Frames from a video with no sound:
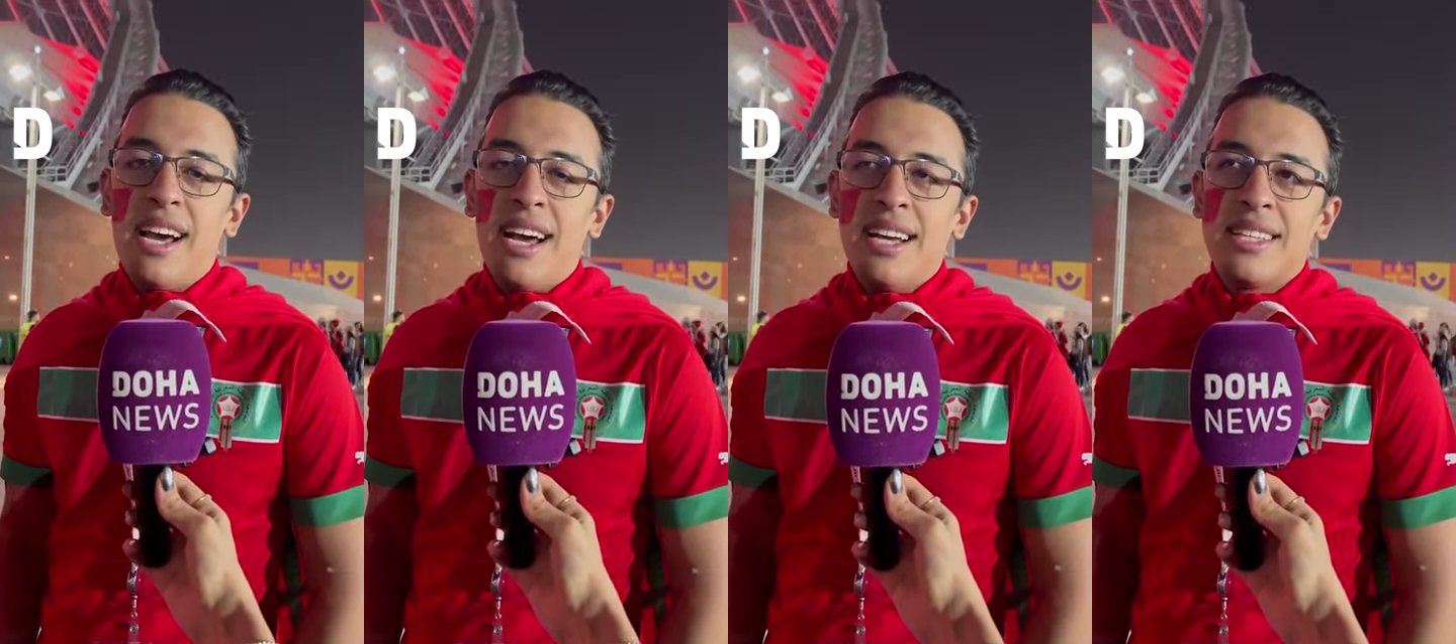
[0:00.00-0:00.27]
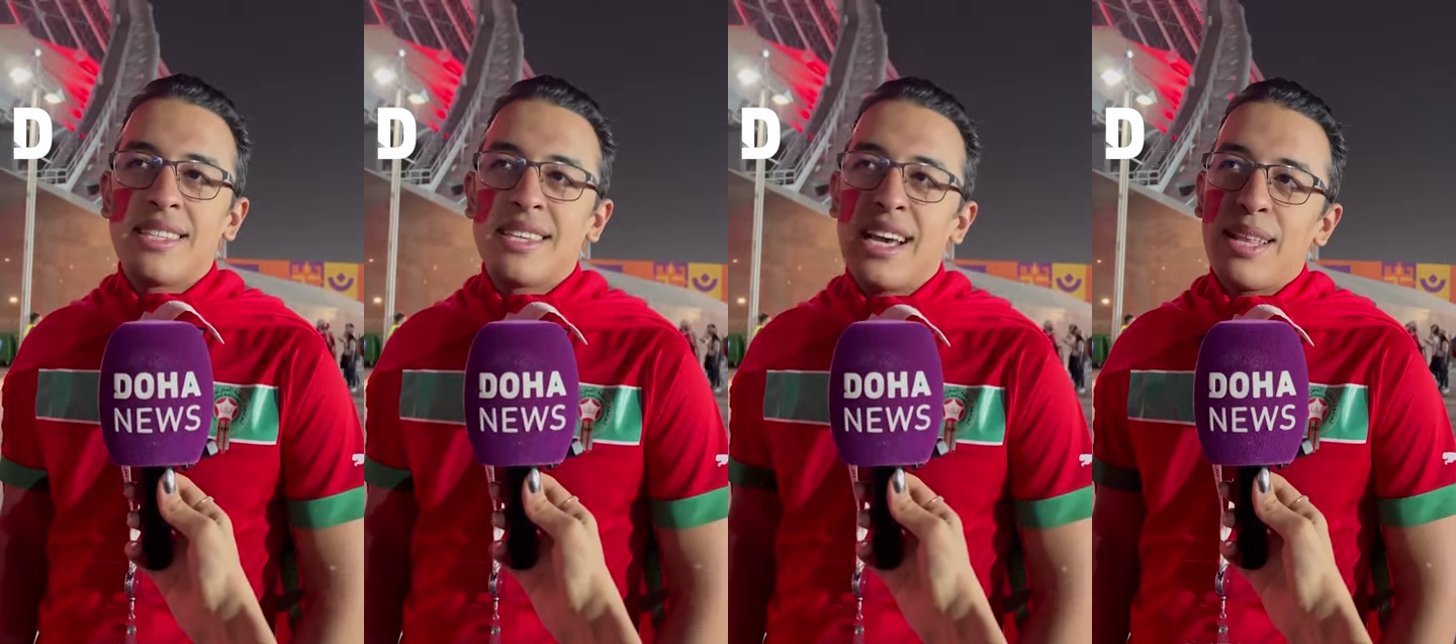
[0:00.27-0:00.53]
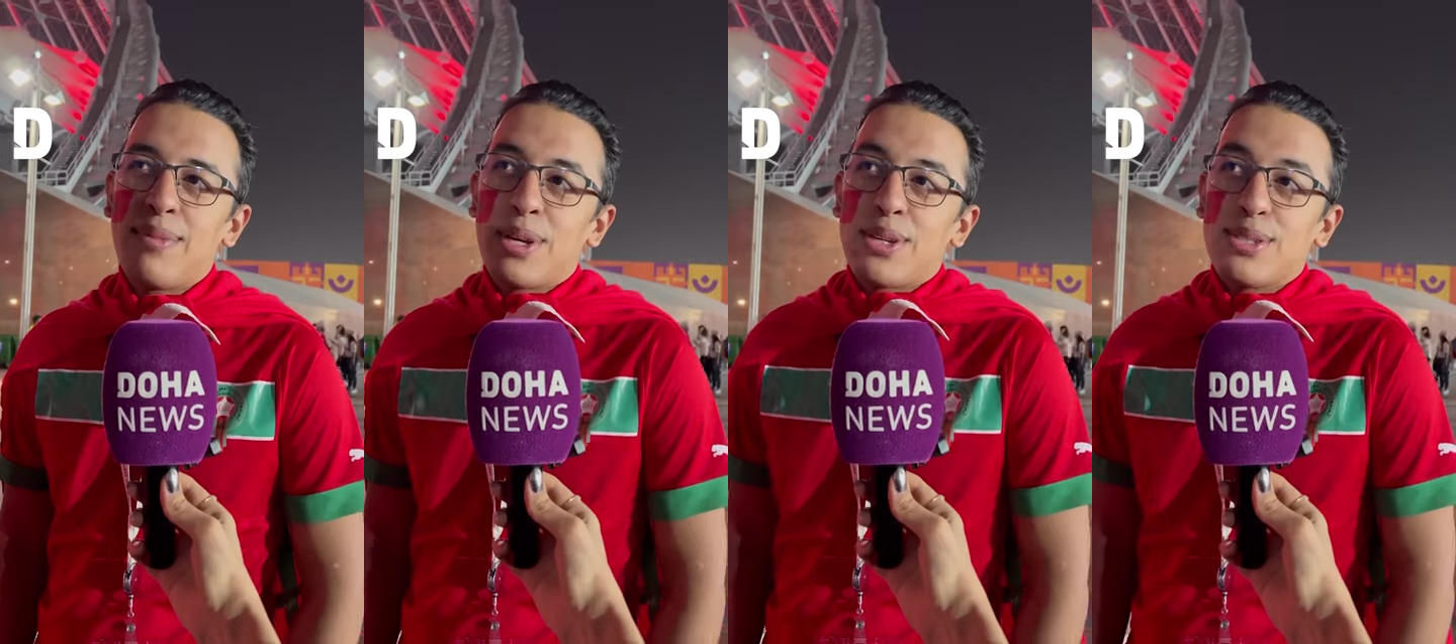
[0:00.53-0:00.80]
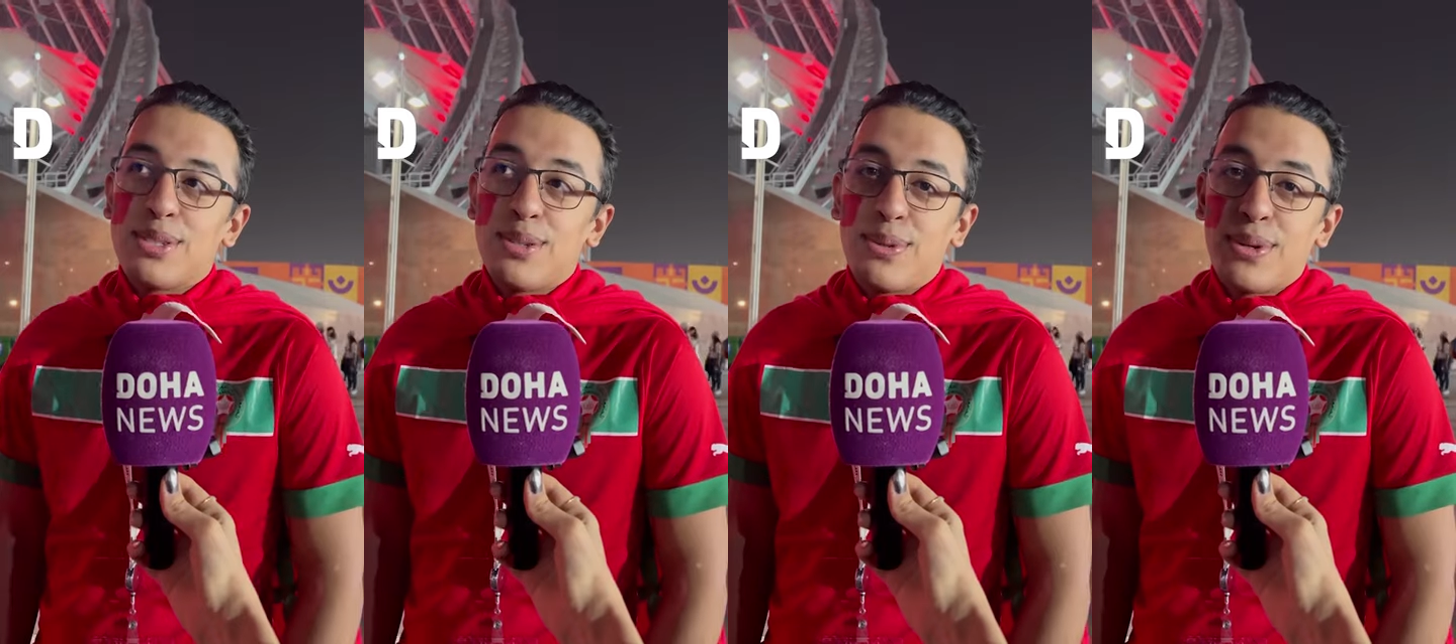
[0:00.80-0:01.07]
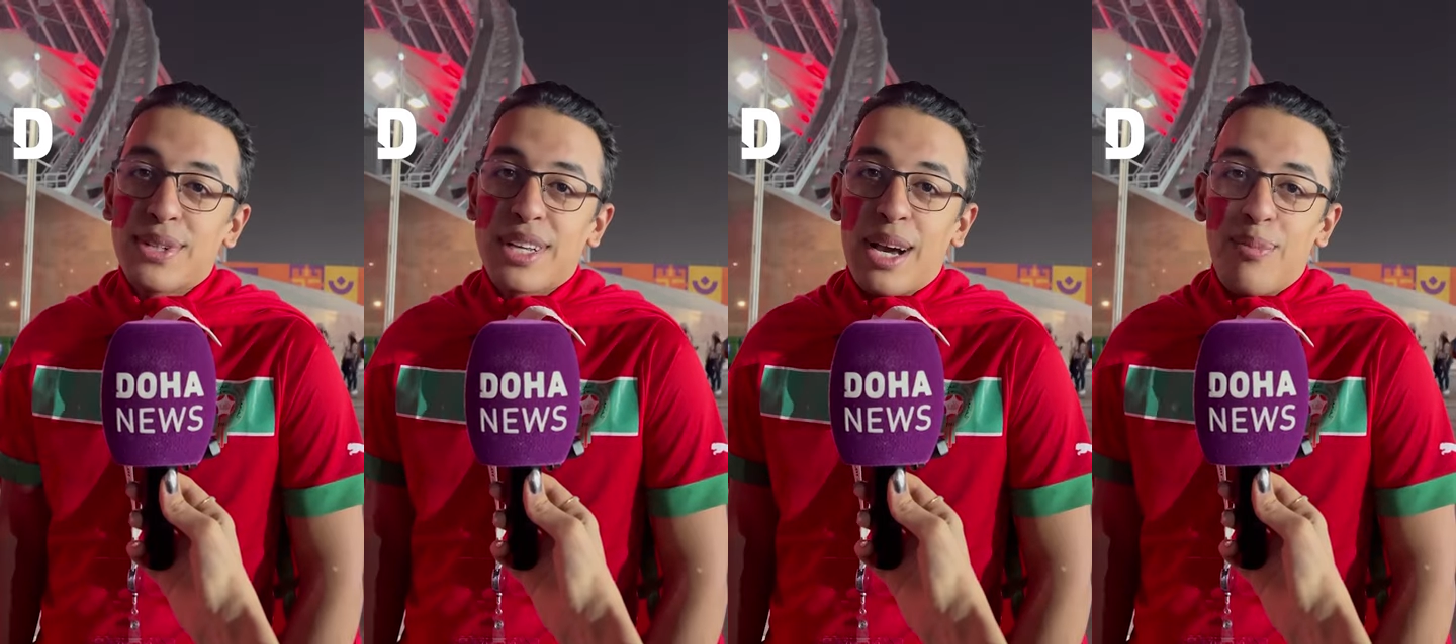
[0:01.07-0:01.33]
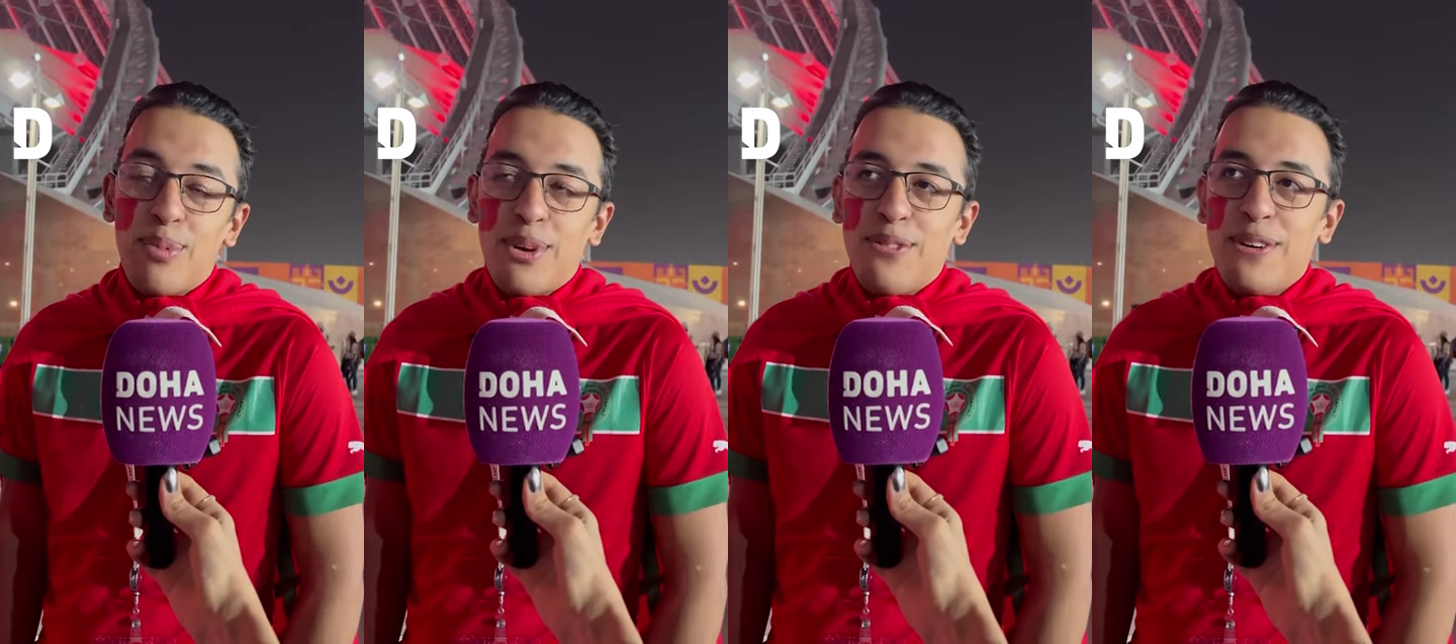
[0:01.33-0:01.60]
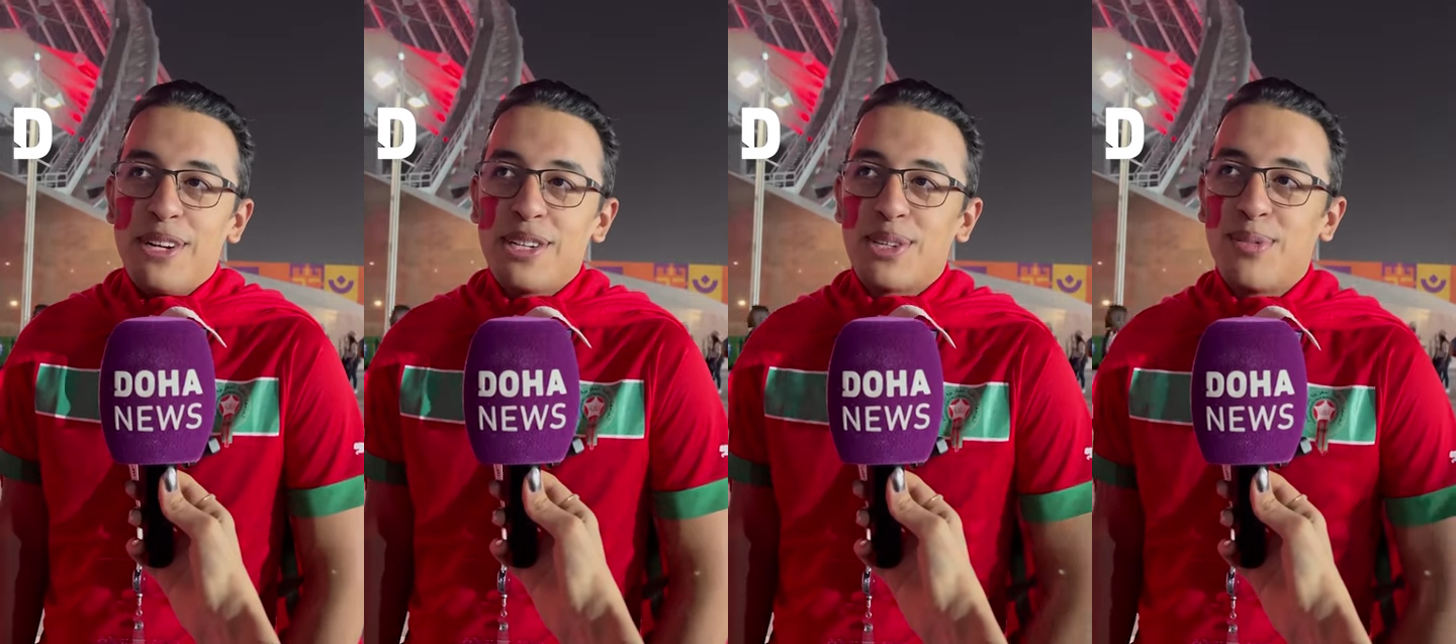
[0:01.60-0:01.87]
And sad because the World Cup will finish